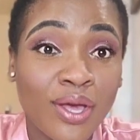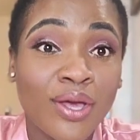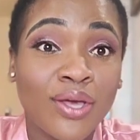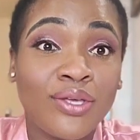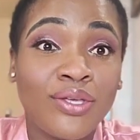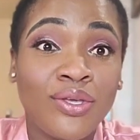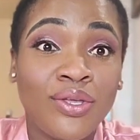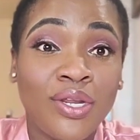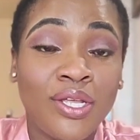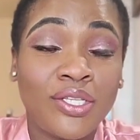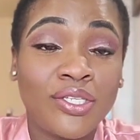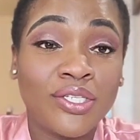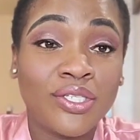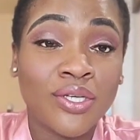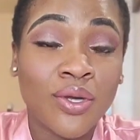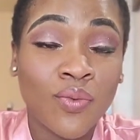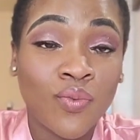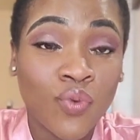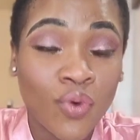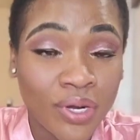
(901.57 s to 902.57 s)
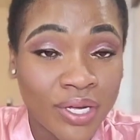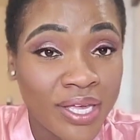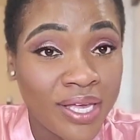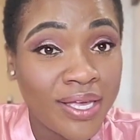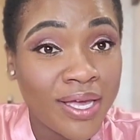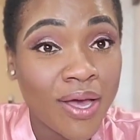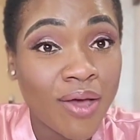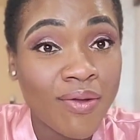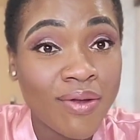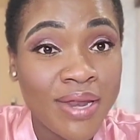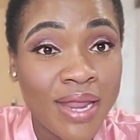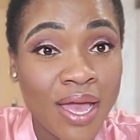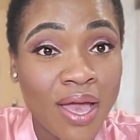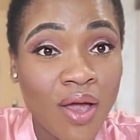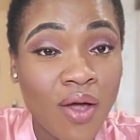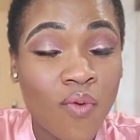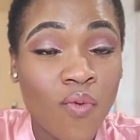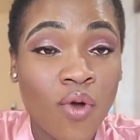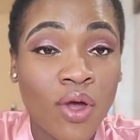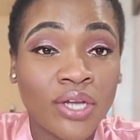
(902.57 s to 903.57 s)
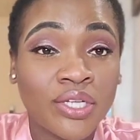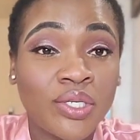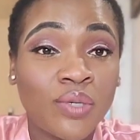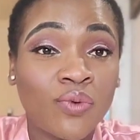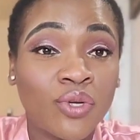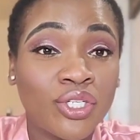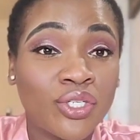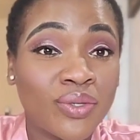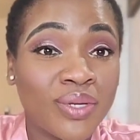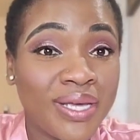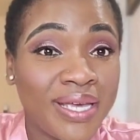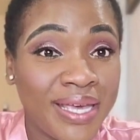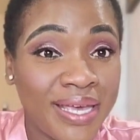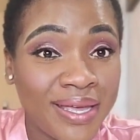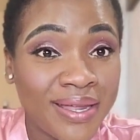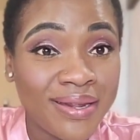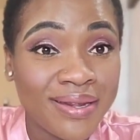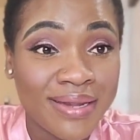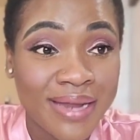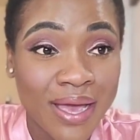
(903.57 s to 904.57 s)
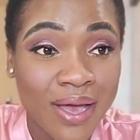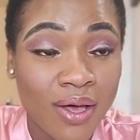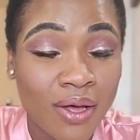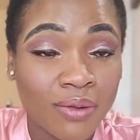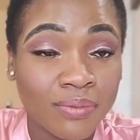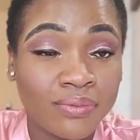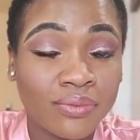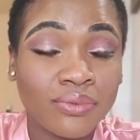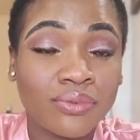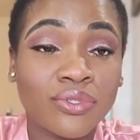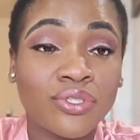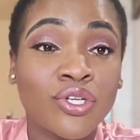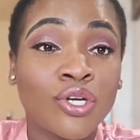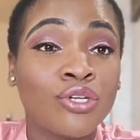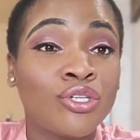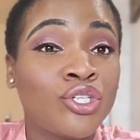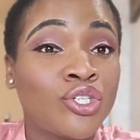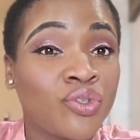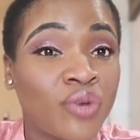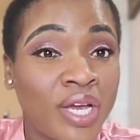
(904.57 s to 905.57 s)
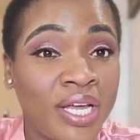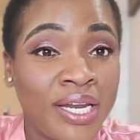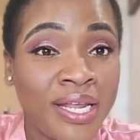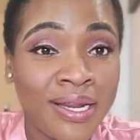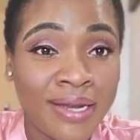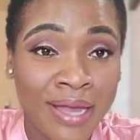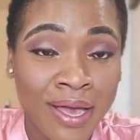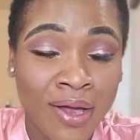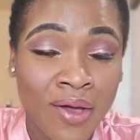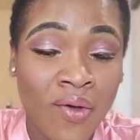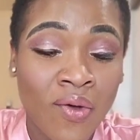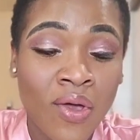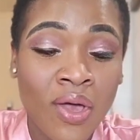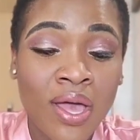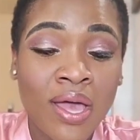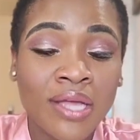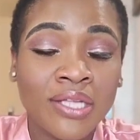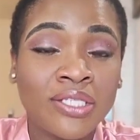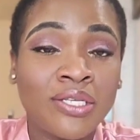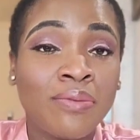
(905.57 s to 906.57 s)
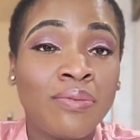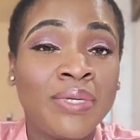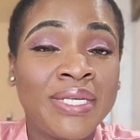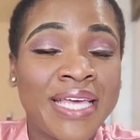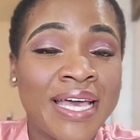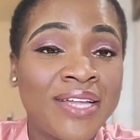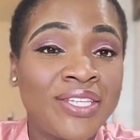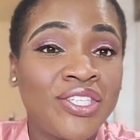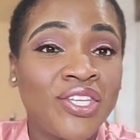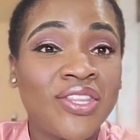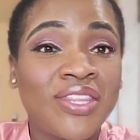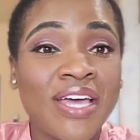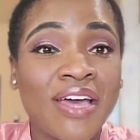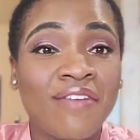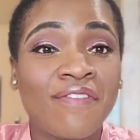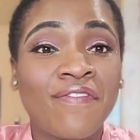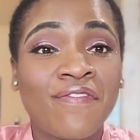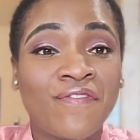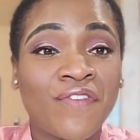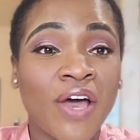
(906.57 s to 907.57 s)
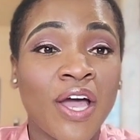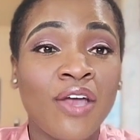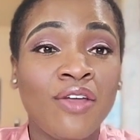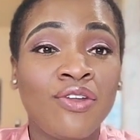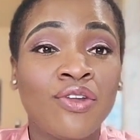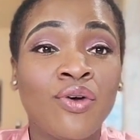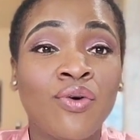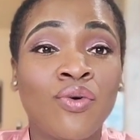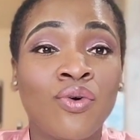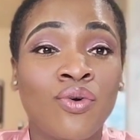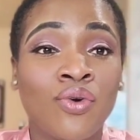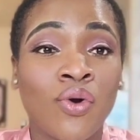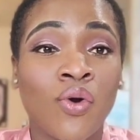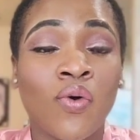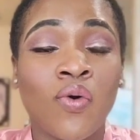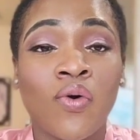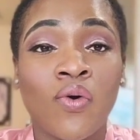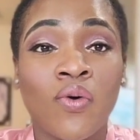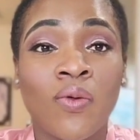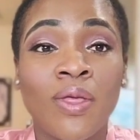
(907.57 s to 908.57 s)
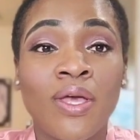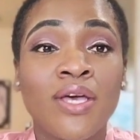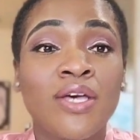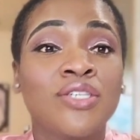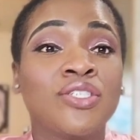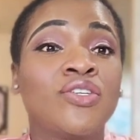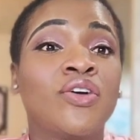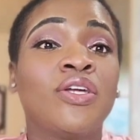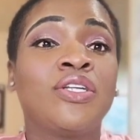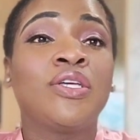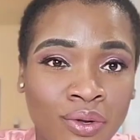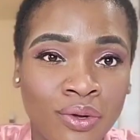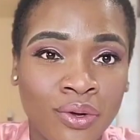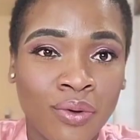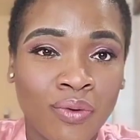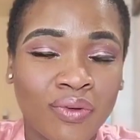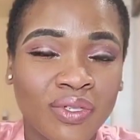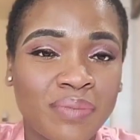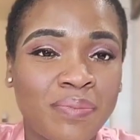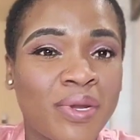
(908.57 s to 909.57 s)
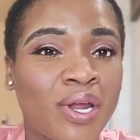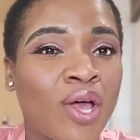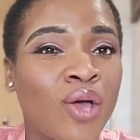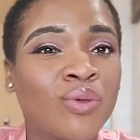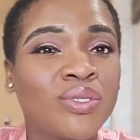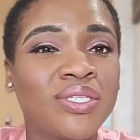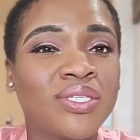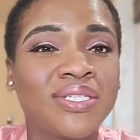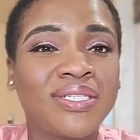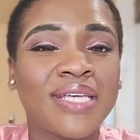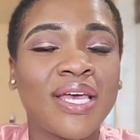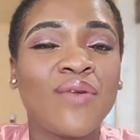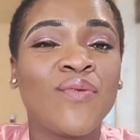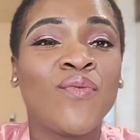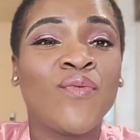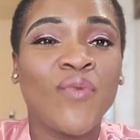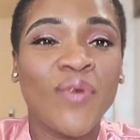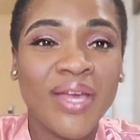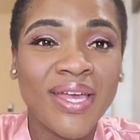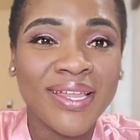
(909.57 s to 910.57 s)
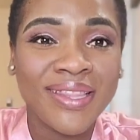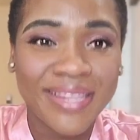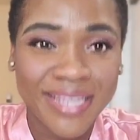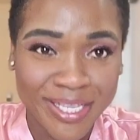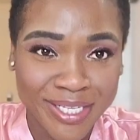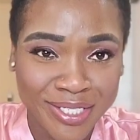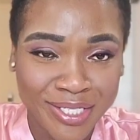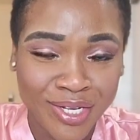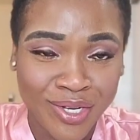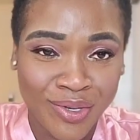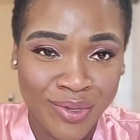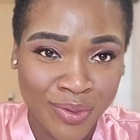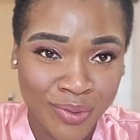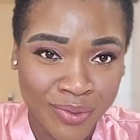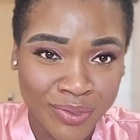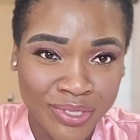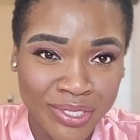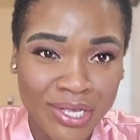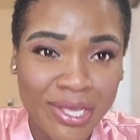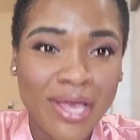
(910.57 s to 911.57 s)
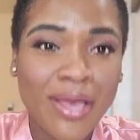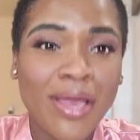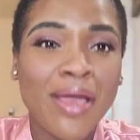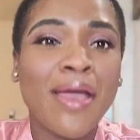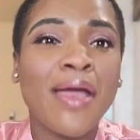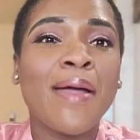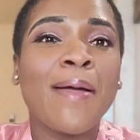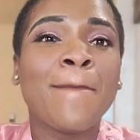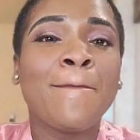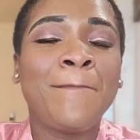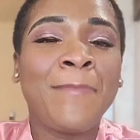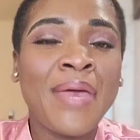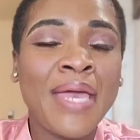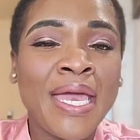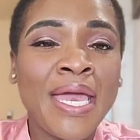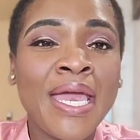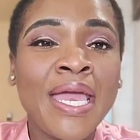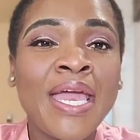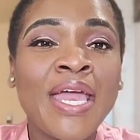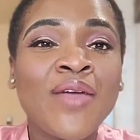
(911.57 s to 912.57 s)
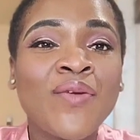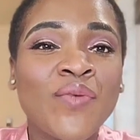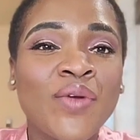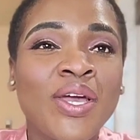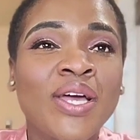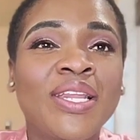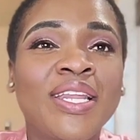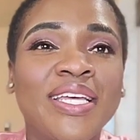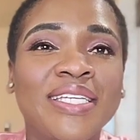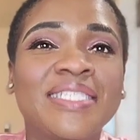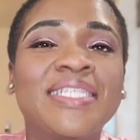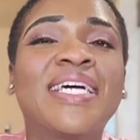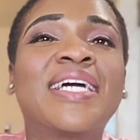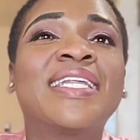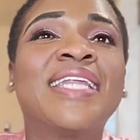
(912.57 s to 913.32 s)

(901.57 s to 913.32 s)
You need to start working out now, watching what you eat now, start training now to get to that final goal. Start goals, but I also say realistic goals. Be realistic.